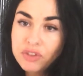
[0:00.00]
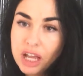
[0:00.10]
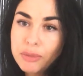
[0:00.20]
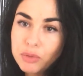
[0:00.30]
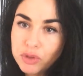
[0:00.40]

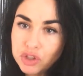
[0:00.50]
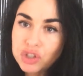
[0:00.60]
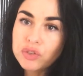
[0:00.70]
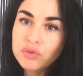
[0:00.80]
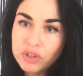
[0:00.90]
vocabulary with the
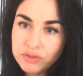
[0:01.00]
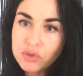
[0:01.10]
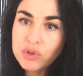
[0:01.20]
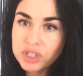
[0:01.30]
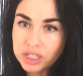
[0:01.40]
children,
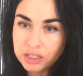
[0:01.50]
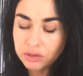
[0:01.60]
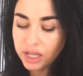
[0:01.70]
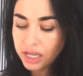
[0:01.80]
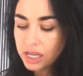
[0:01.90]
reinforcing it,
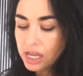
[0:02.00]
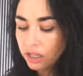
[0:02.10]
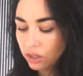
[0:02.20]
okay?